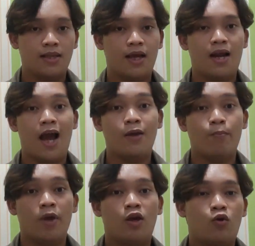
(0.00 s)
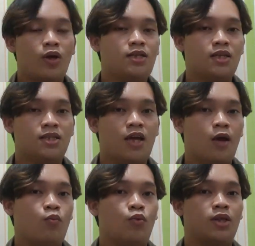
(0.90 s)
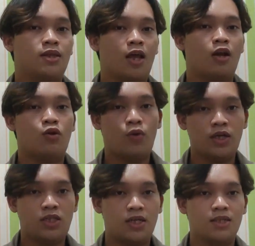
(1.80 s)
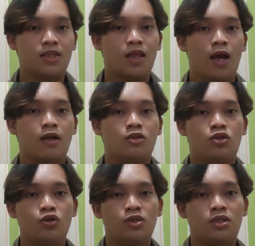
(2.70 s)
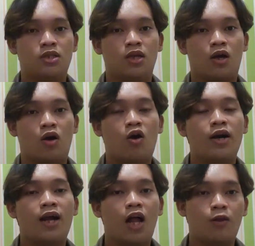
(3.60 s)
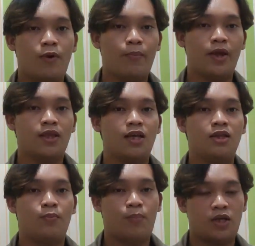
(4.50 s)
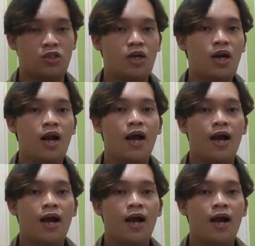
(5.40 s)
Then I make quizzes game with 10 questions like choose the correct alphabet in the picture,